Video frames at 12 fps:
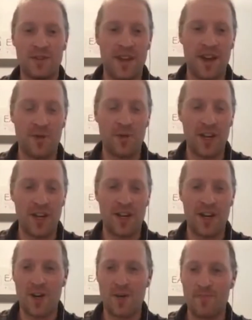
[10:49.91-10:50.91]
That way
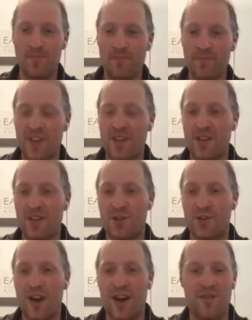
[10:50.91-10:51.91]

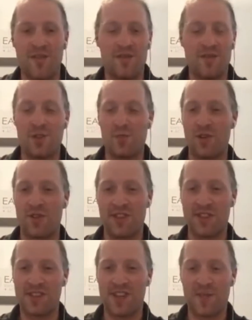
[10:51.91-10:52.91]
you'll have your
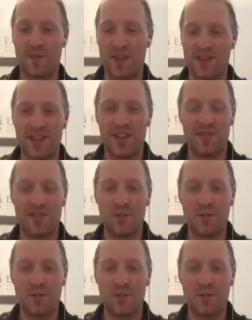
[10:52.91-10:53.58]
perfect setup at the end of the